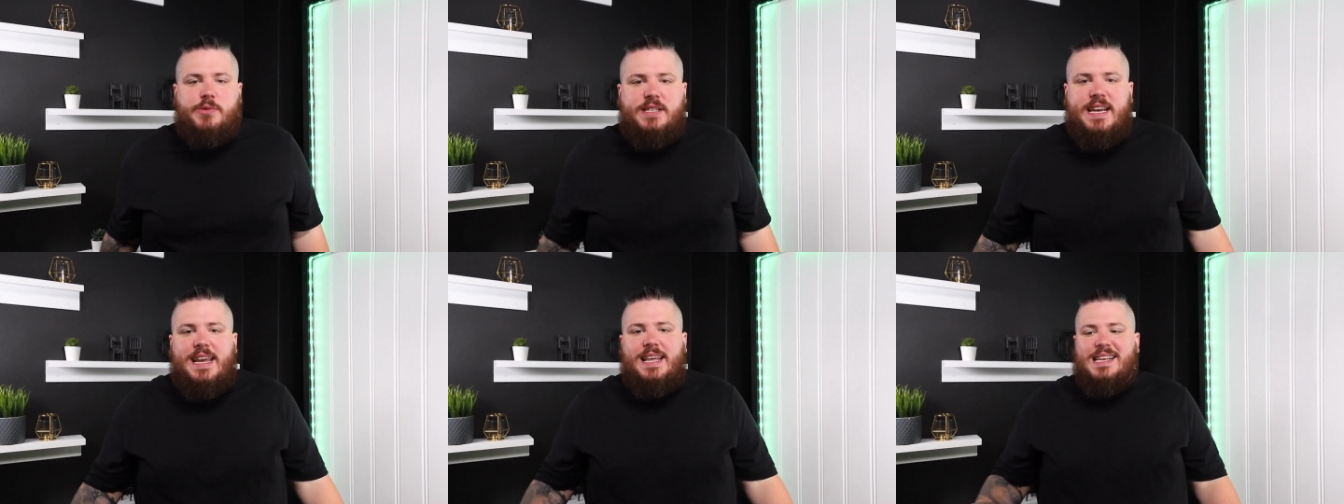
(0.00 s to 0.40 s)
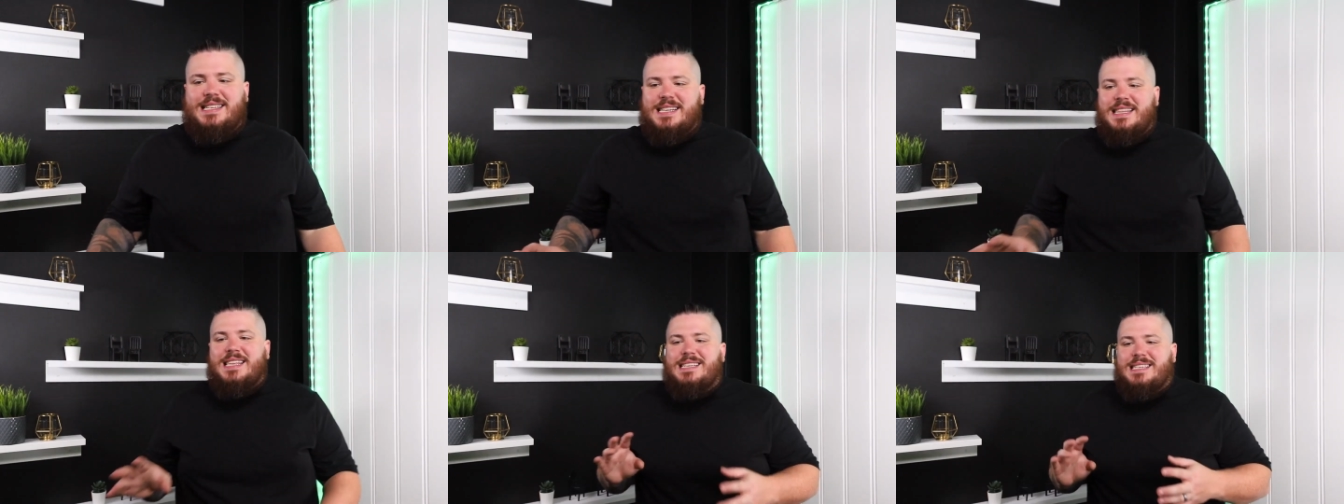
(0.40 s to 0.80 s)

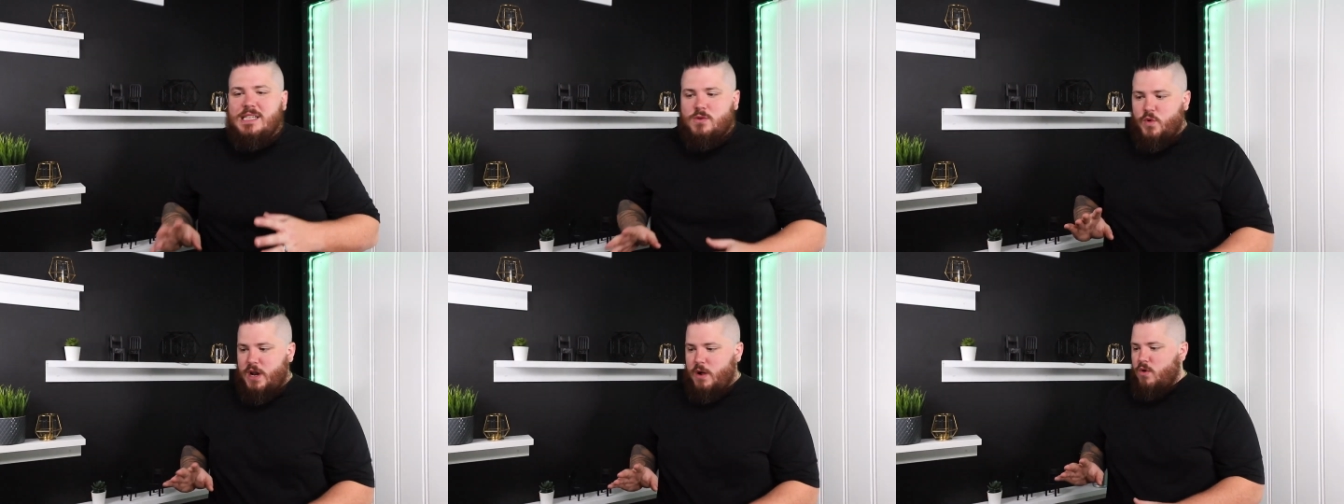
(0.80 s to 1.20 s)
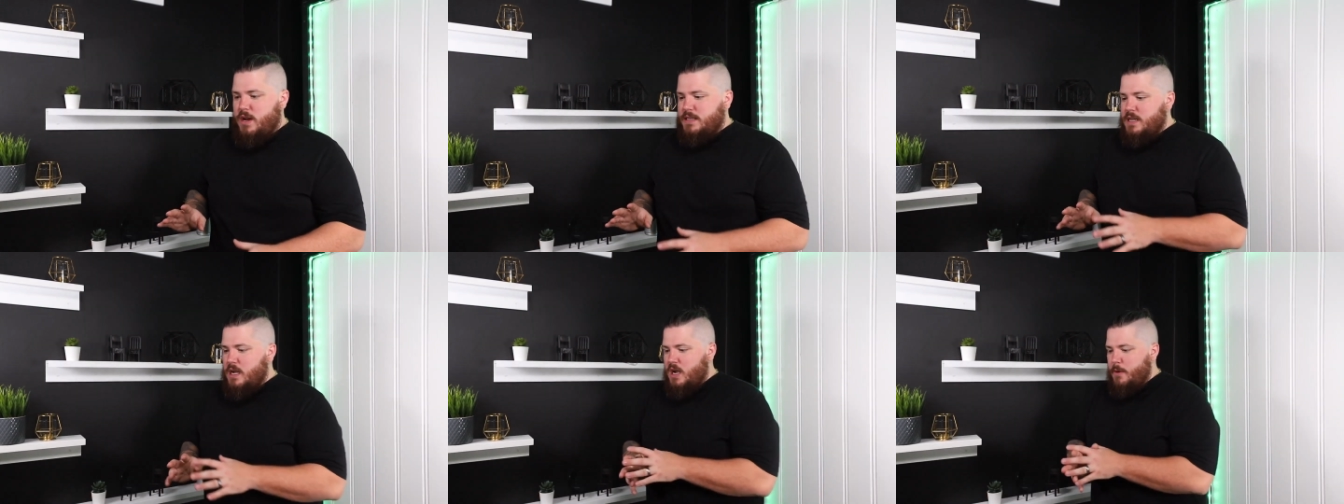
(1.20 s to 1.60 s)
ridiculous. And this is what I
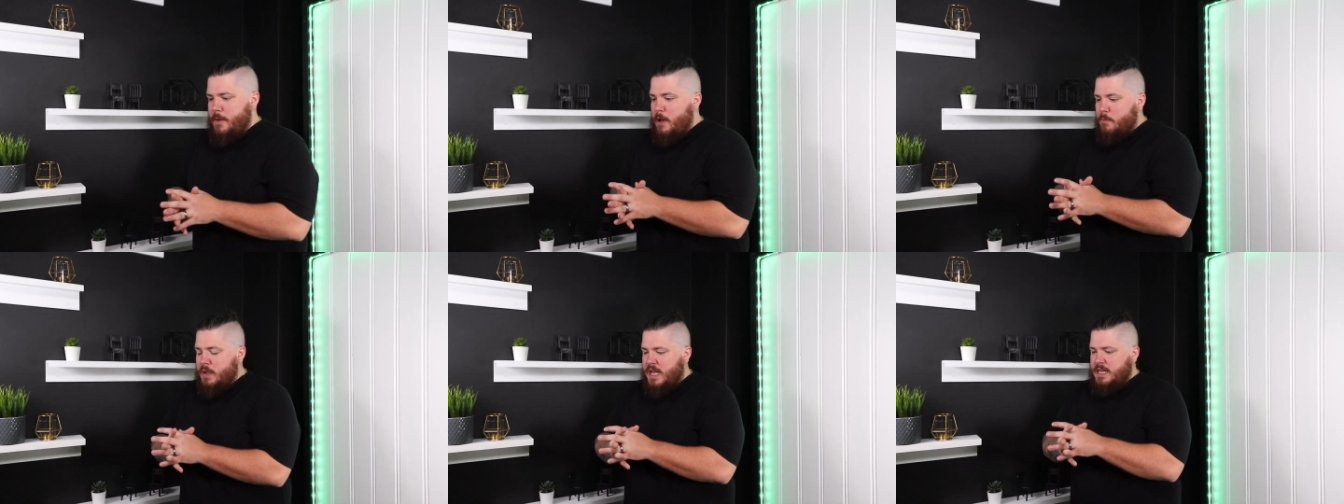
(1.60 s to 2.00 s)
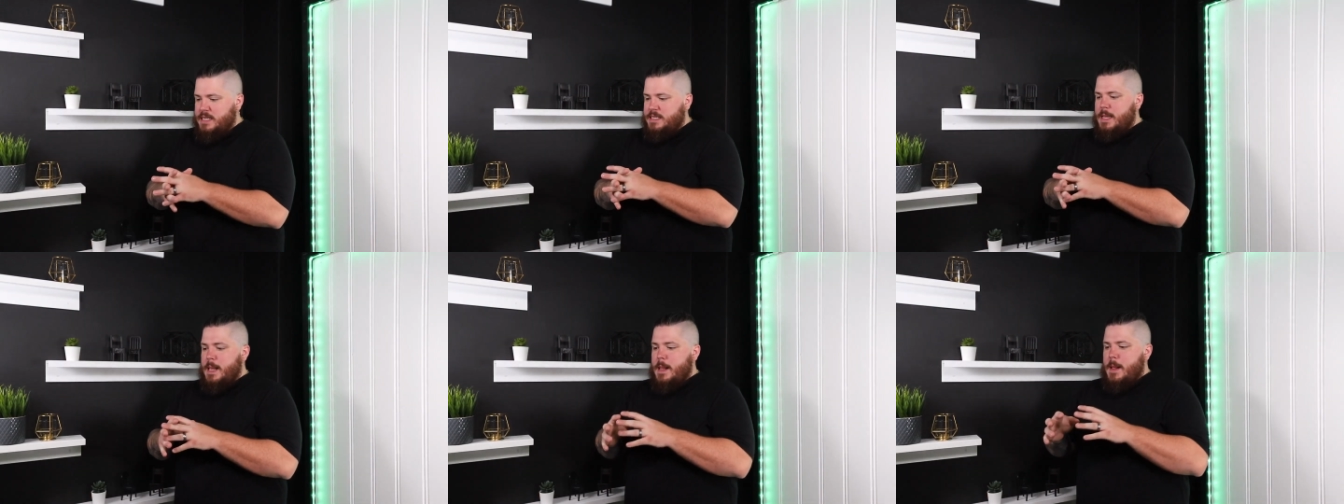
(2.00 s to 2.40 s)
want to talk about
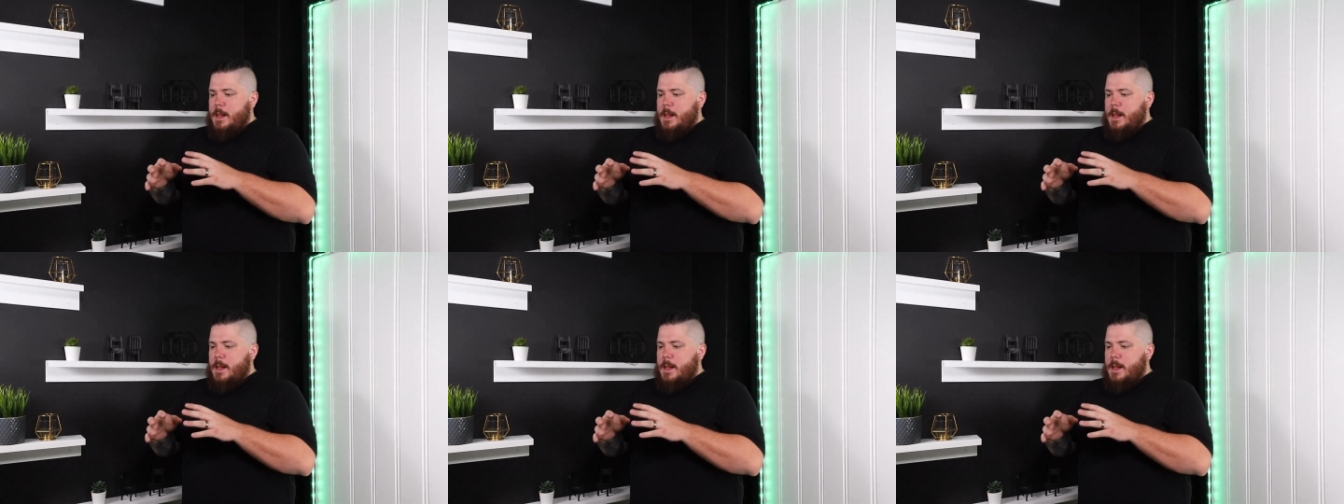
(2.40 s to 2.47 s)
because